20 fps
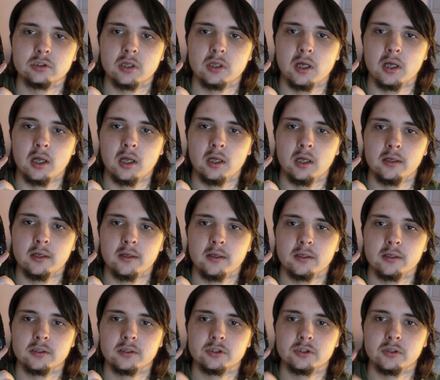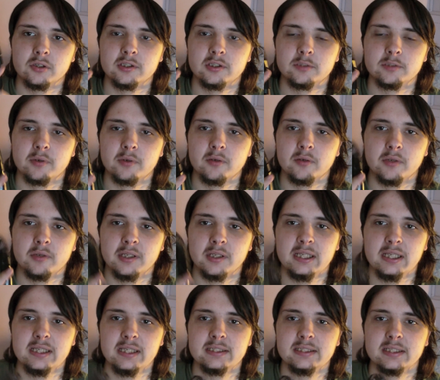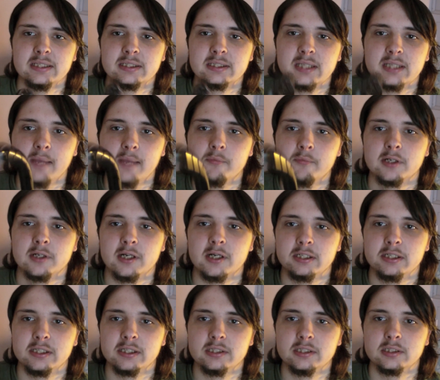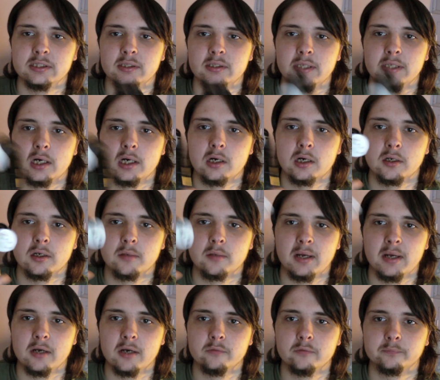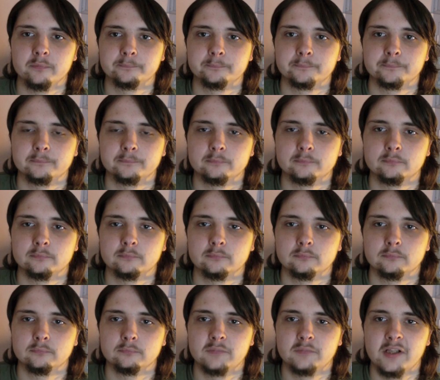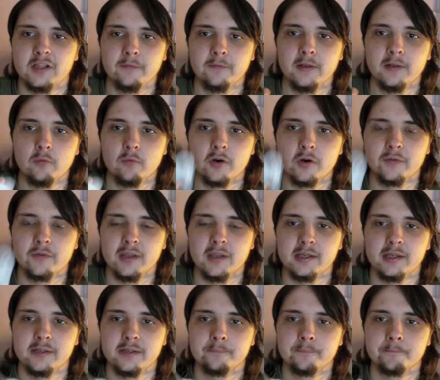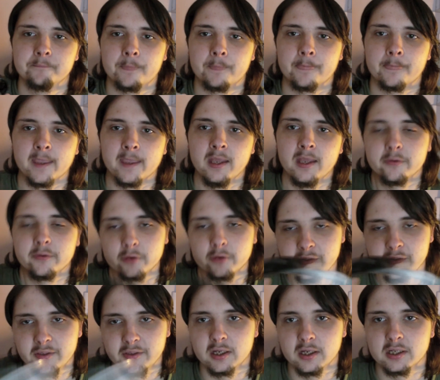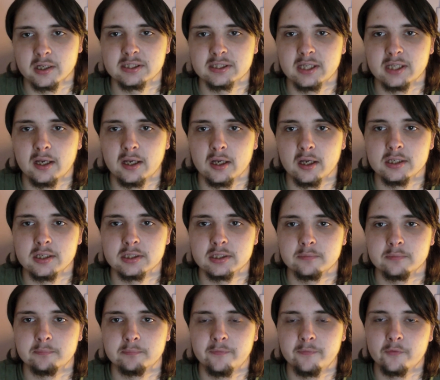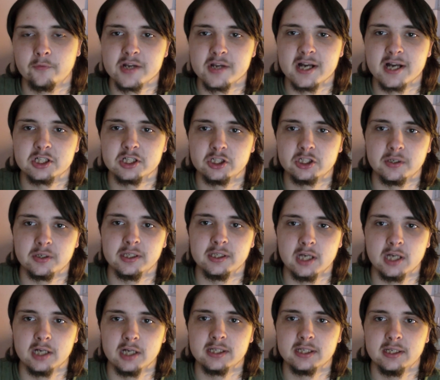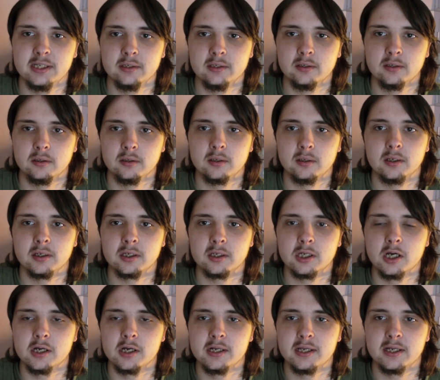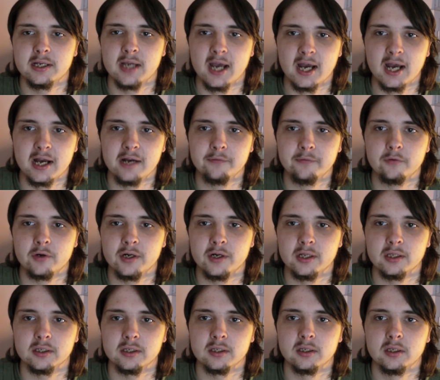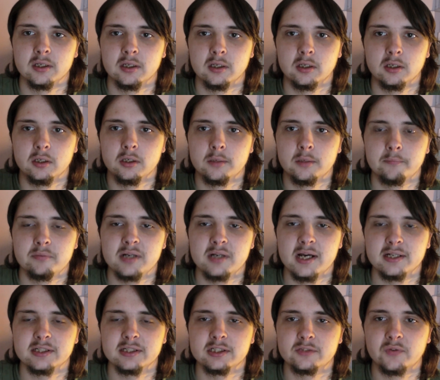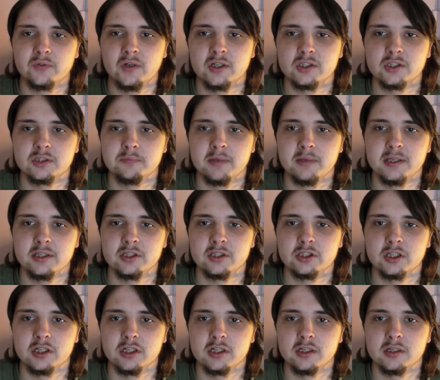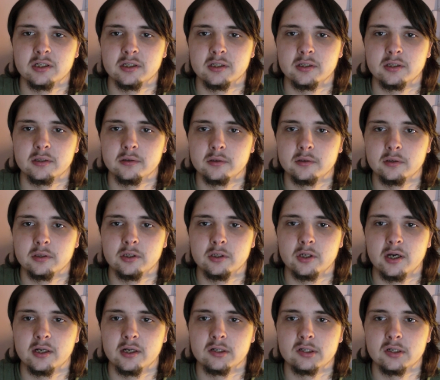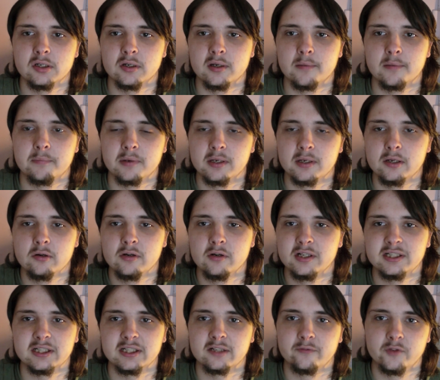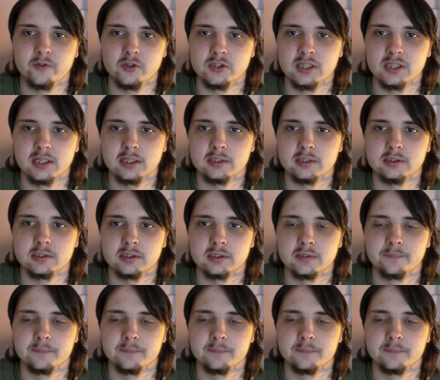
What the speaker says: So it's probably one of the easiest cable tidies there are about. Definitely worth getting. The only thing, like I say, is before you actually do any cutting and cutting it in half or anything, practice first to make sure you know how to do it, but it'll only take a few seconds.